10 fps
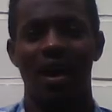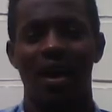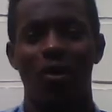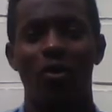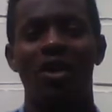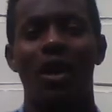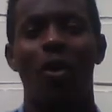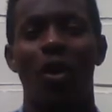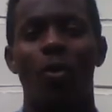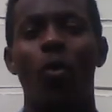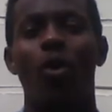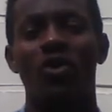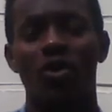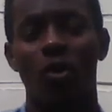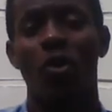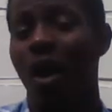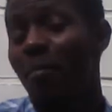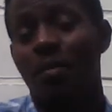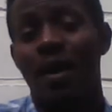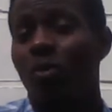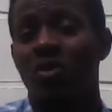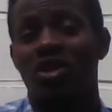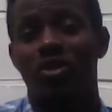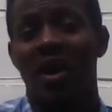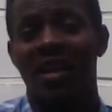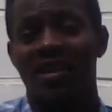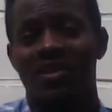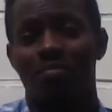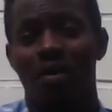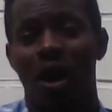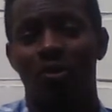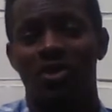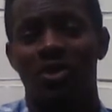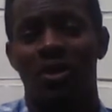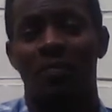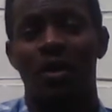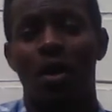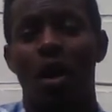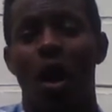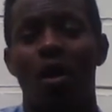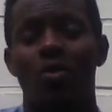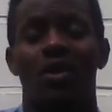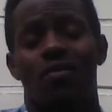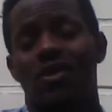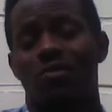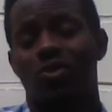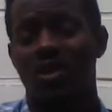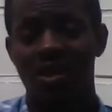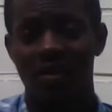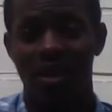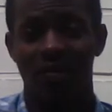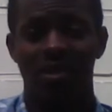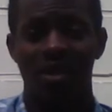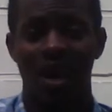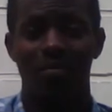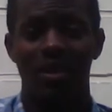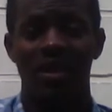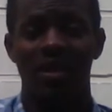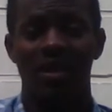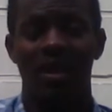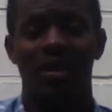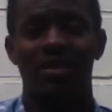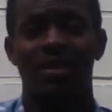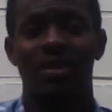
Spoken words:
Or maybe I want your ideas about how we can raise the productivity of this company and